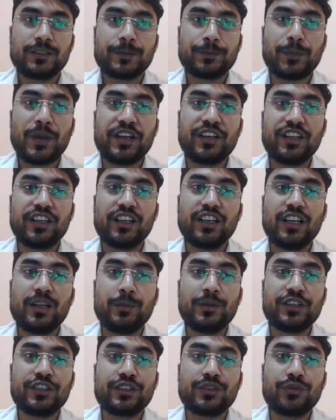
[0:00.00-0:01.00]
Spending
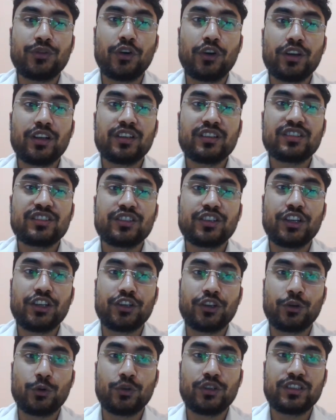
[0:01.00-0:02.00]
limits for
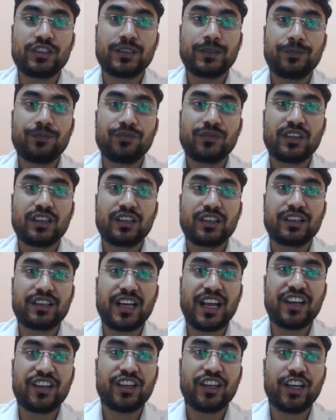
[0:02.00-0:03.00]
state roads.
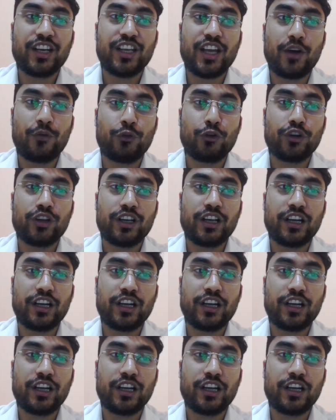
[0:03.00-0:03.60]
Criteria for